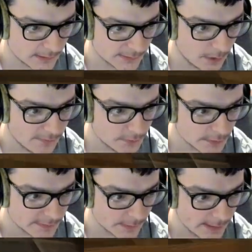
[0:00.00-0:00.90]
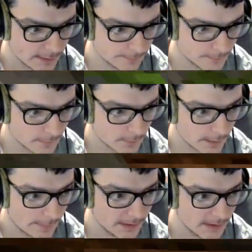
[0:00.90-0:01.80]
to offer us, right?
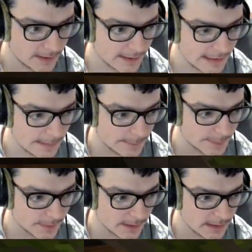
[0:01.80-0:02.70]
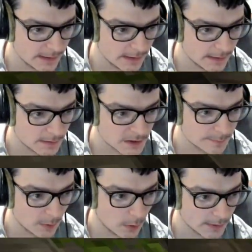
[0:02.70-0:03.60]
I'm going to keep the
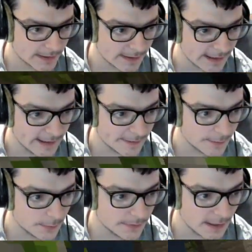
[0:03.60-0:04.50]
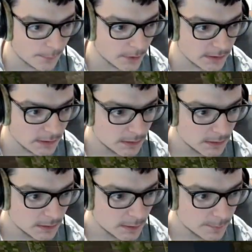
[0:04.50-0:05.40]
spawner there, though, that one.
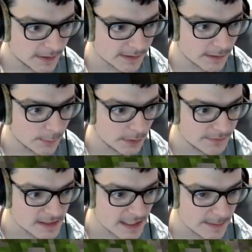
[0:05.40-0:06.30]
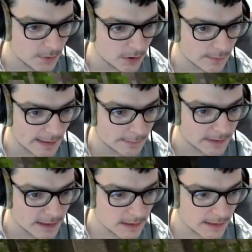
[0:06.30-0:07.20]
Because I don't know if there's any more around
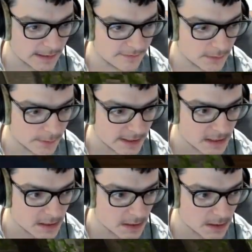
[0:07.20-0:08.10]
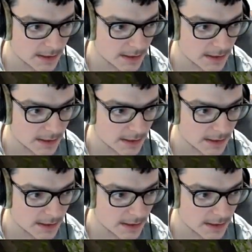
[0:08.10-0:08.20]
here. And if there isn't,